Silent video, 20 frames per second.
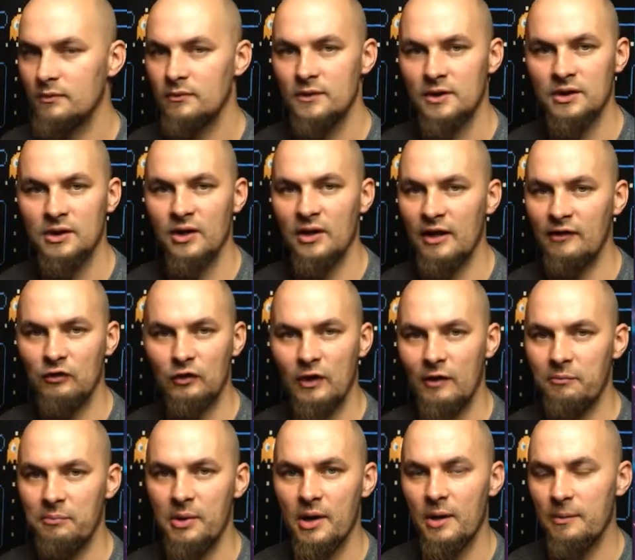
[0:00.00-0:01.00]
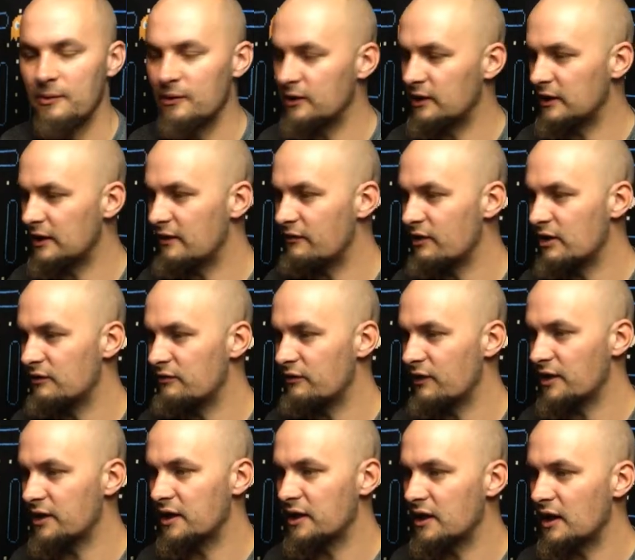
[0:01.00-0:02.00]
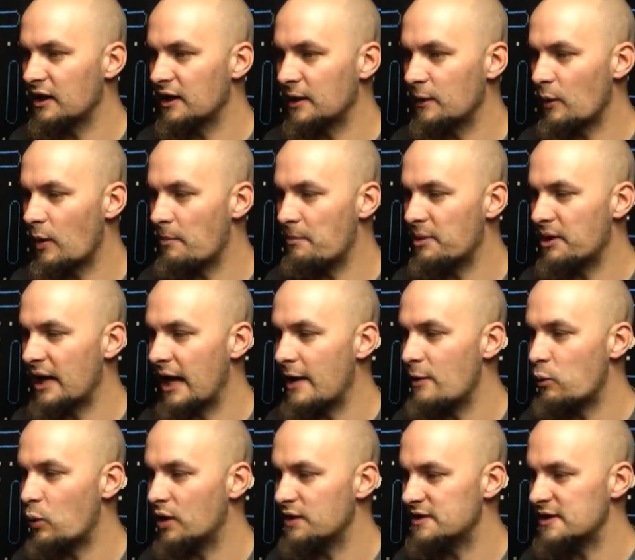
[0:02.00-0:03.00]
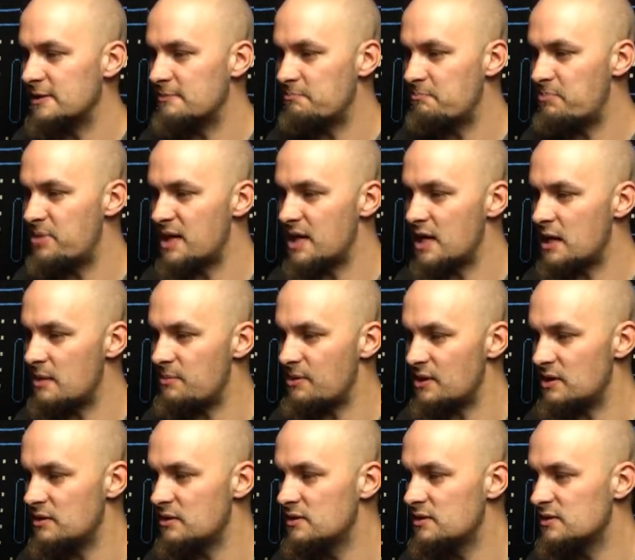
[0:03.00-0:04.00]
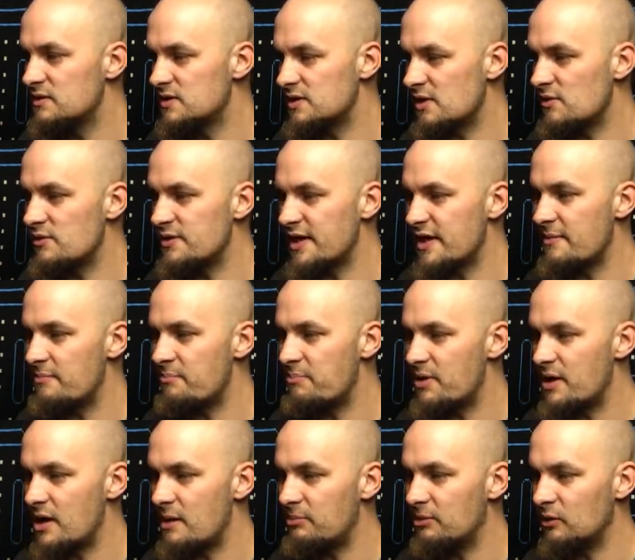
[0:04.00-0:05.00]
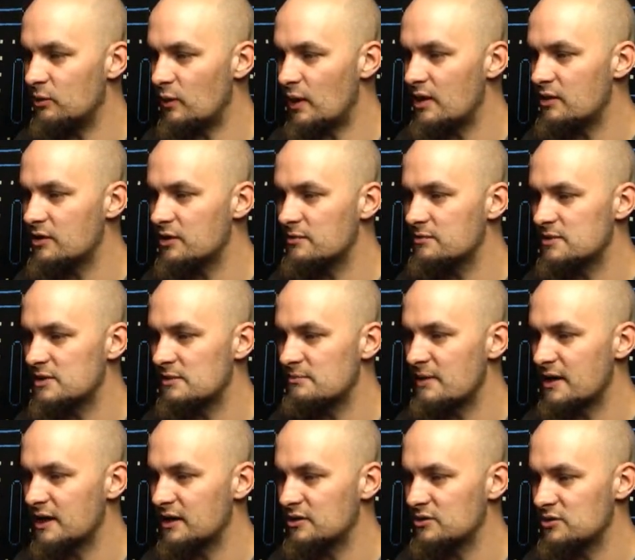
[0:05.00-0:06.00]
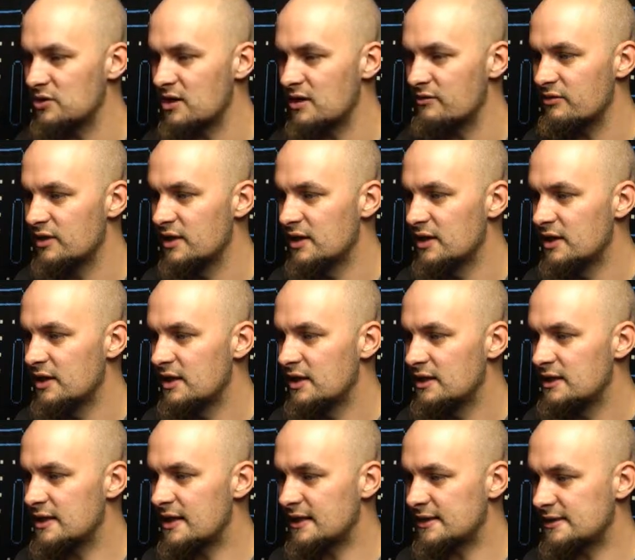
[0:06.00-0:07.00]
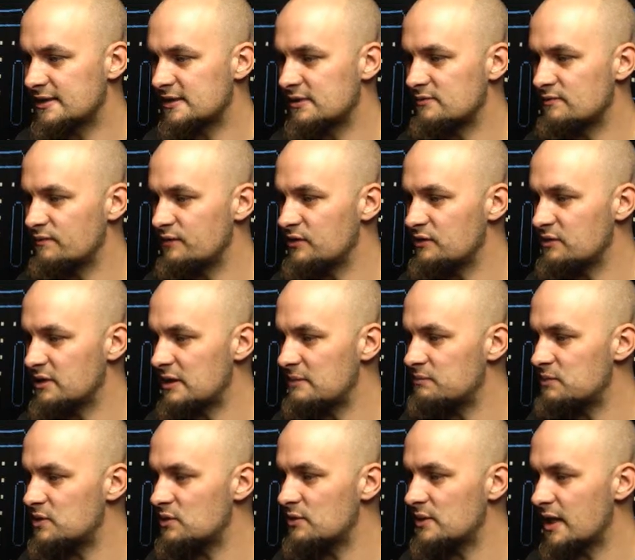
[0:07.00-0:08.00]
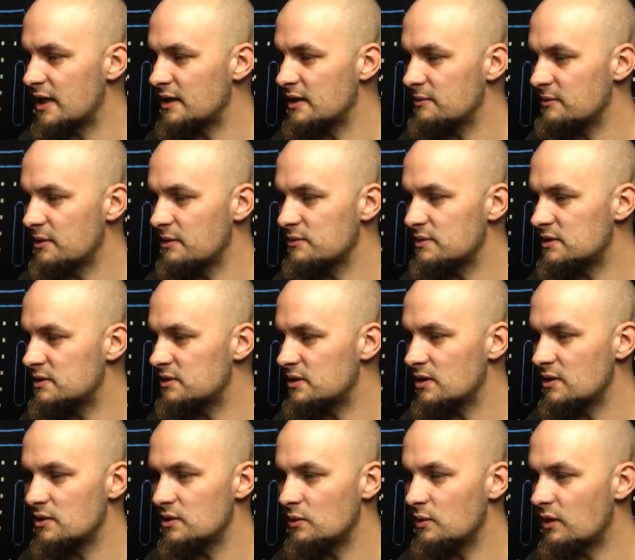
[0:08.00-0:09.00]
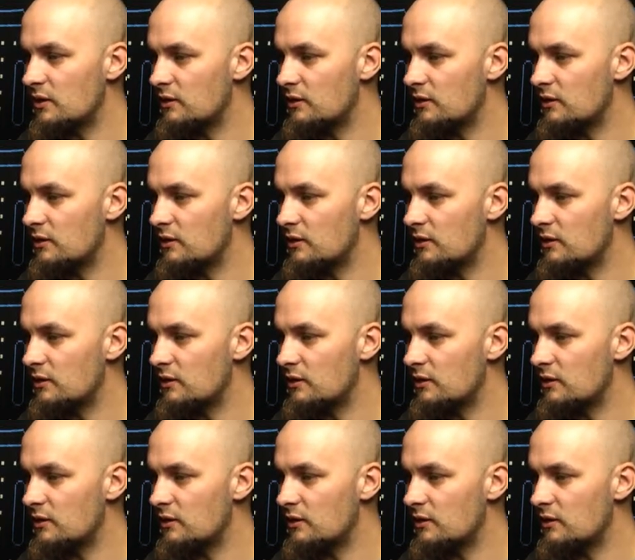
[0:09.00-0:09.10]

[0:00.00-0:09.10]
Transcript: You don't have to have purple, you can have any fucking colour you want, but I wanted purple. So they're purple. Welcome to Mega Drive. Yes, you keep doing that, I'm going to turn you